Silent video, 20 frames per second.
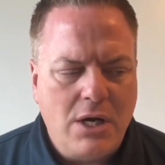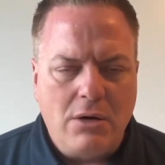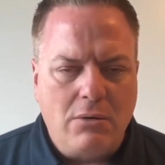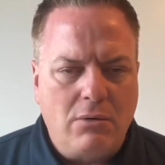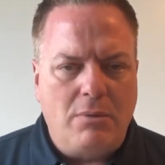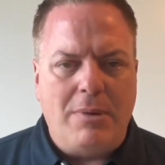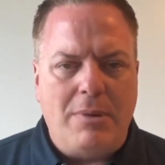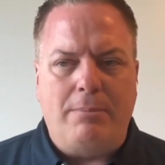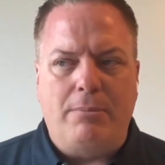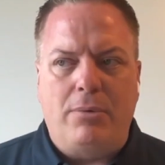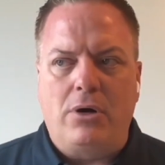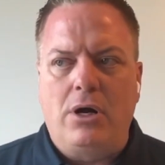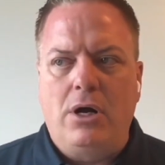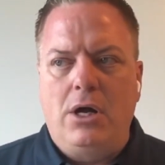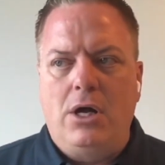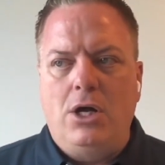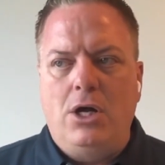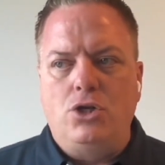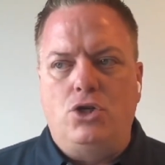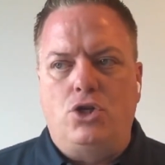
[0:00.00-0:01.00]
Remember,
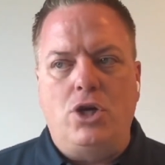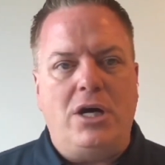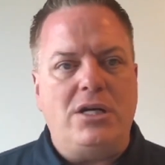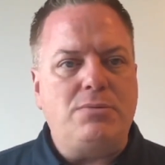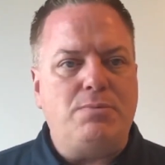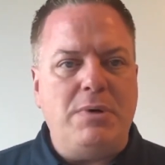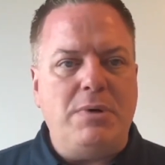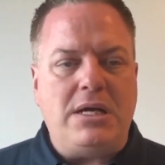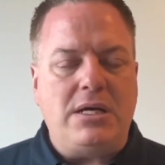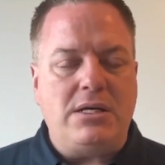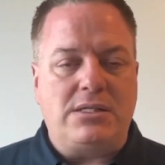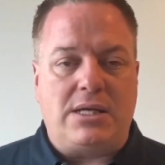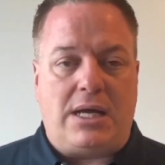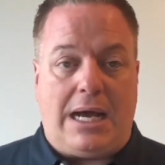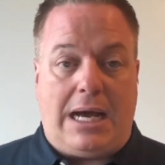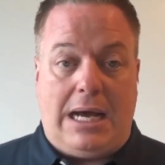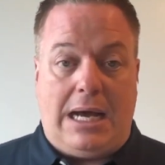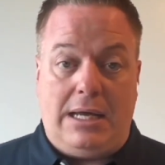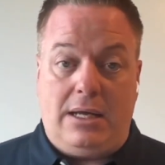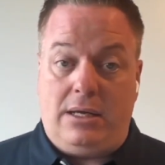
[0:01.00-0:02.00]
just because
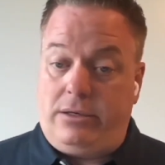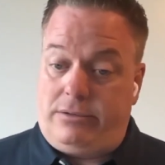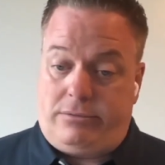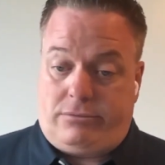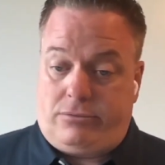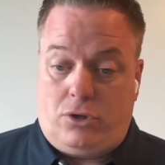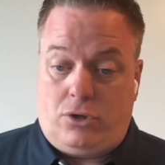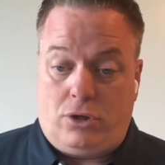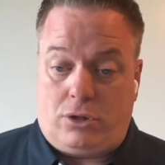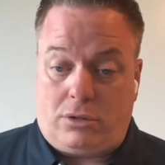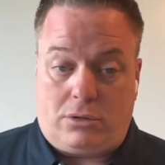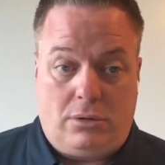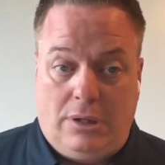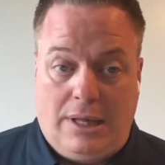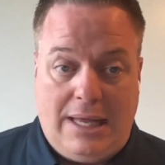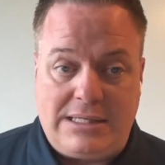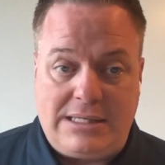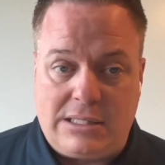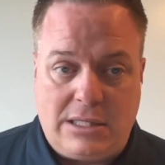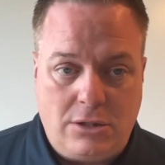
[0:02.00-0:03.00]
I took
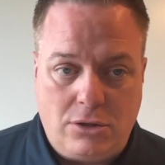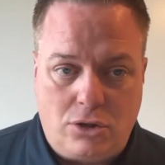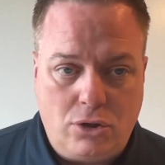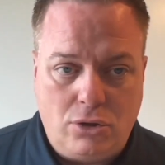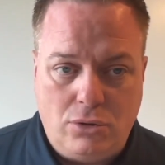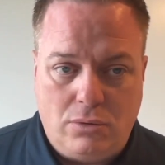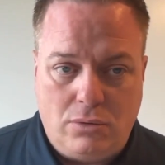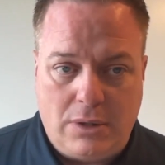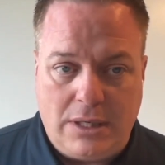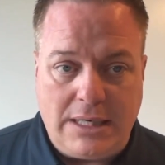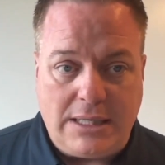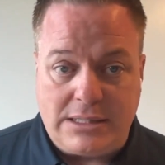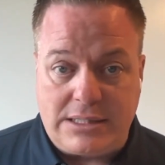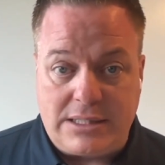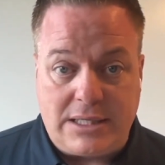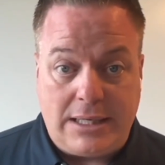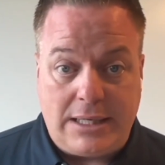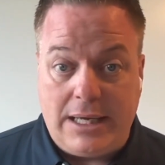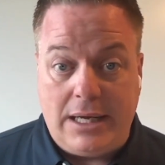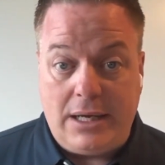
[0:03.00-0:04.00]
less than 2 rings
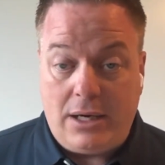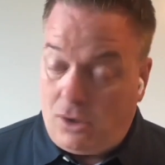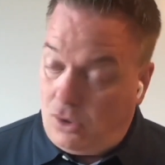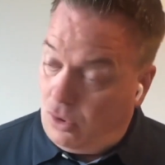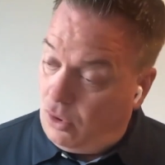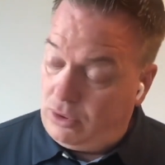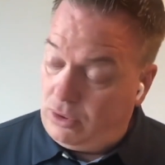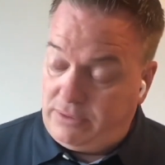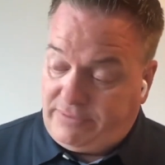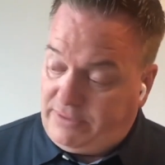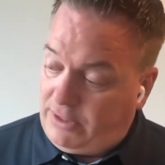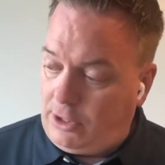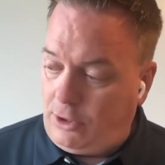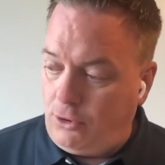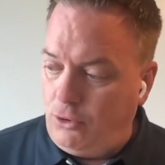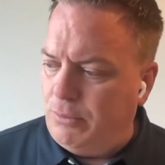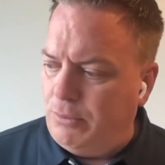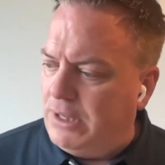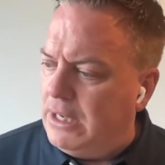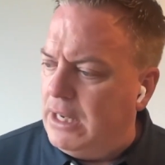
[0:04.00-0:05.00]
to get a hold of a
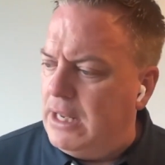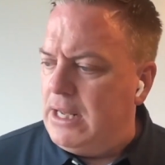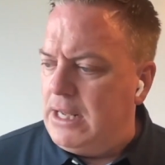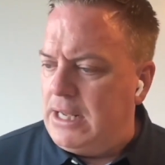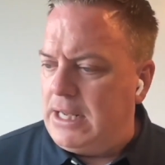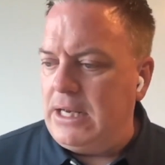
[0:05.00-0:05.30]
human